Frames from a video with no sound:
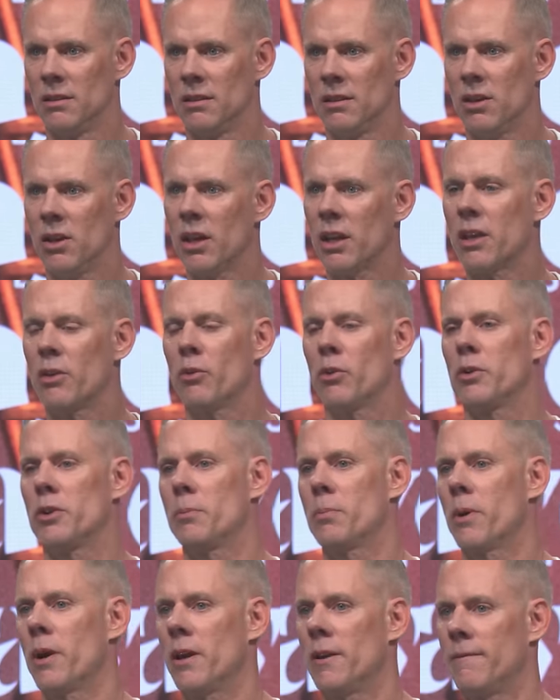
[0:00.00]
You got to get real when you
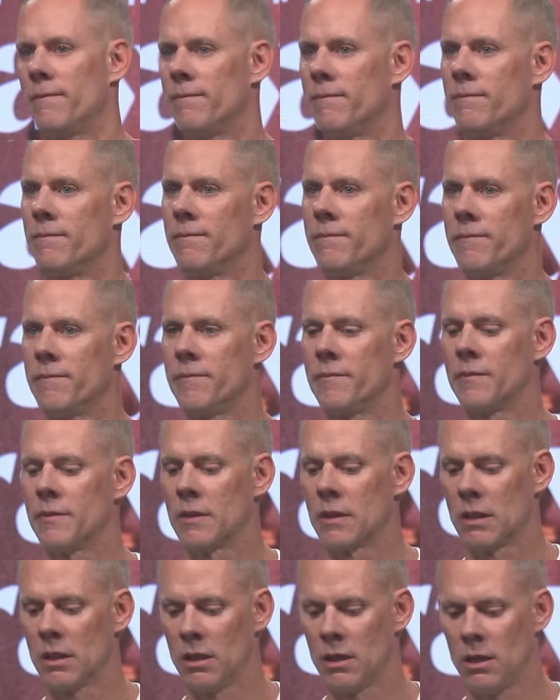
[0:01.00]
pray.
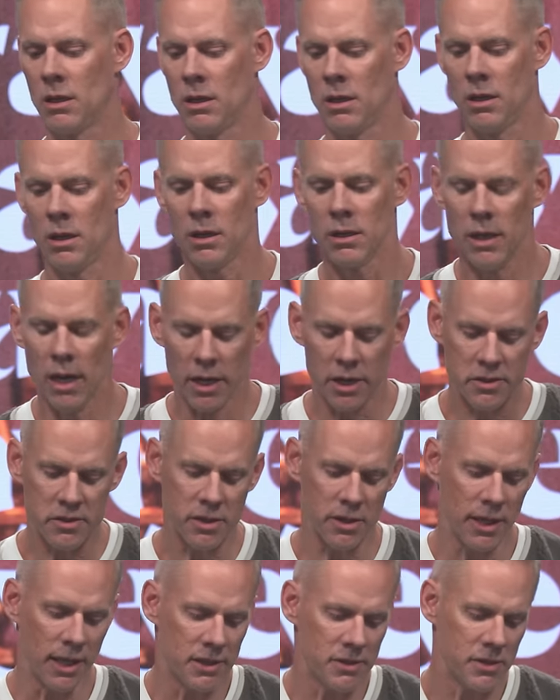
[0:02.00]
Now, here's
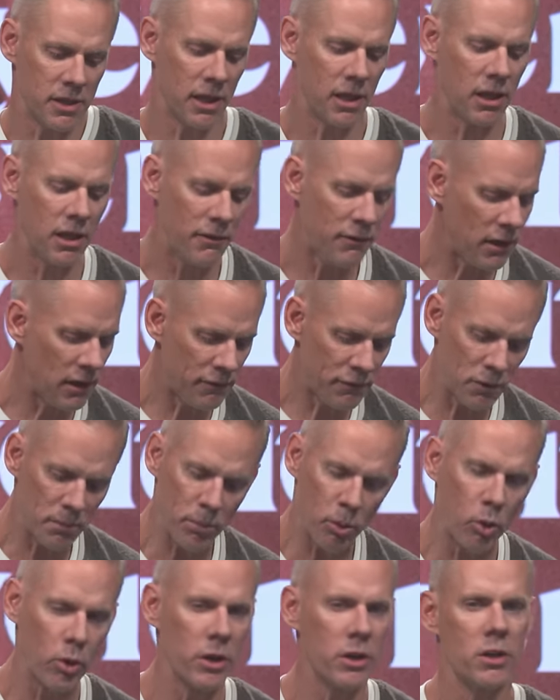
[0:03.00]
the next thing if you're
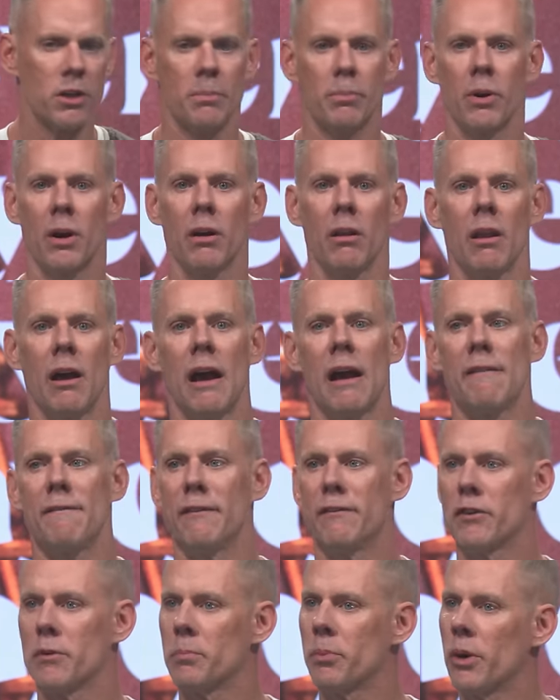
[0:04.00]
bored in your prayer life,
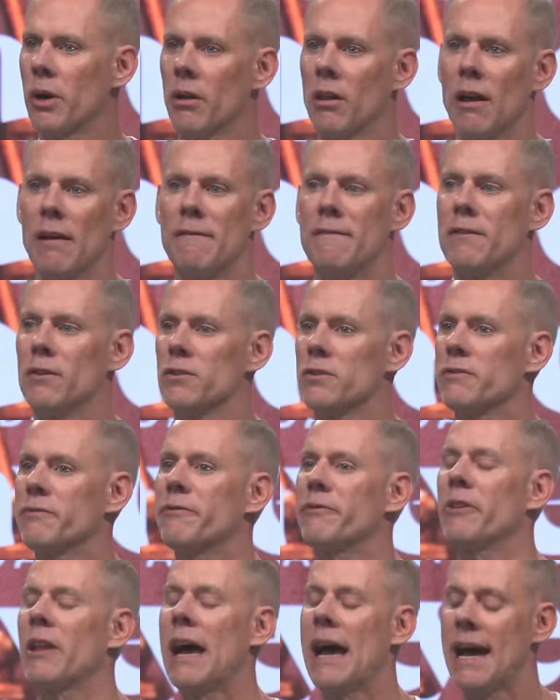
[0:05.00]
if your prayer life feels
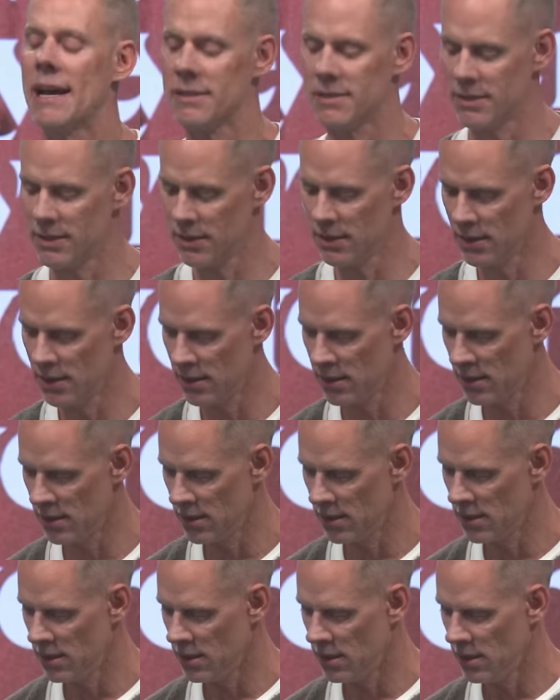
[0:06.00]
flat,
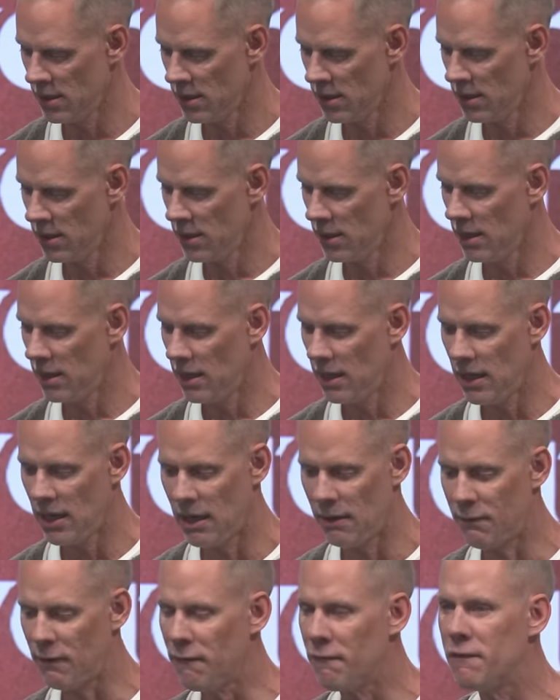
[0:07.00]

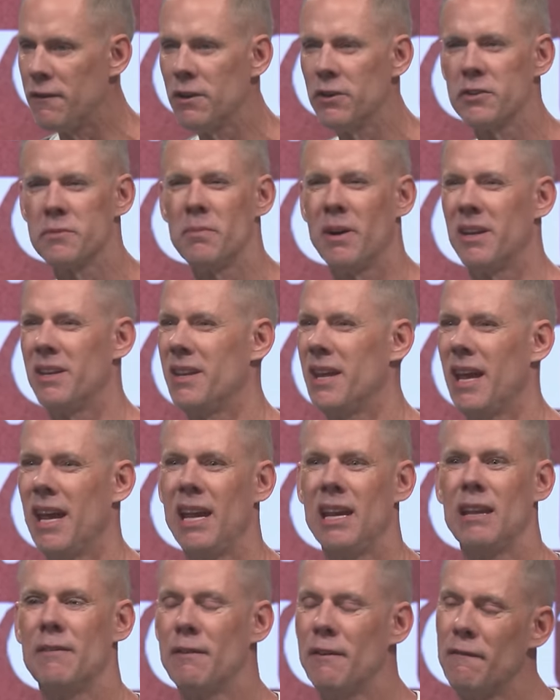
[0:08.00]
if it feels
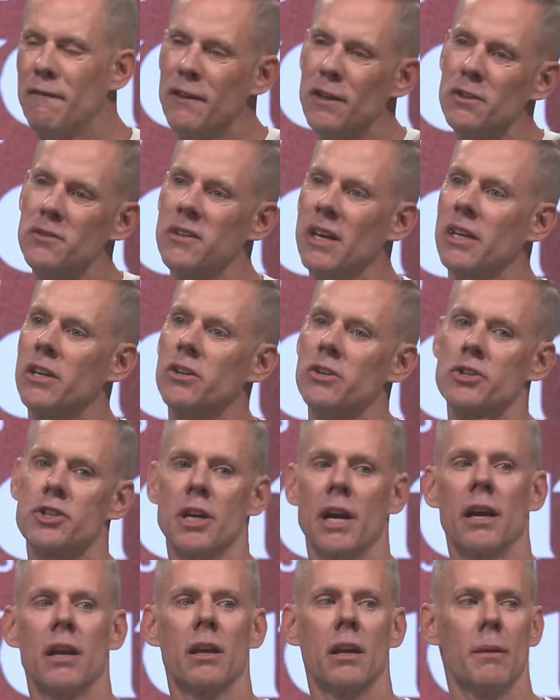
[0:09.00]
mundane, if it feels like you're
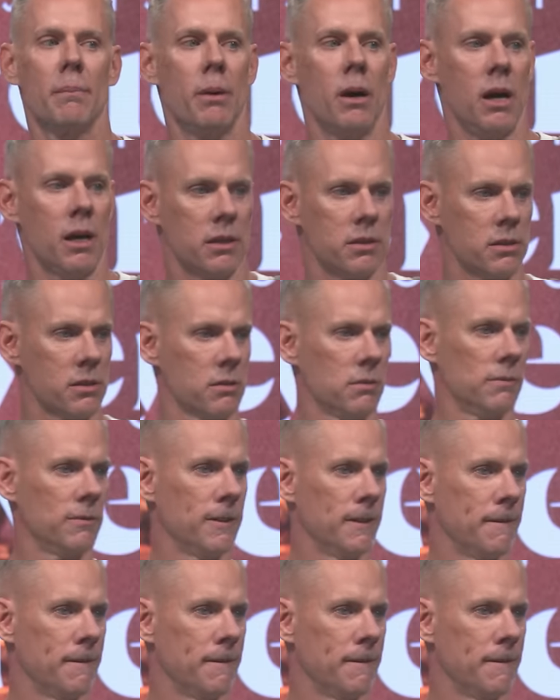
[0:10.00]
checking a box,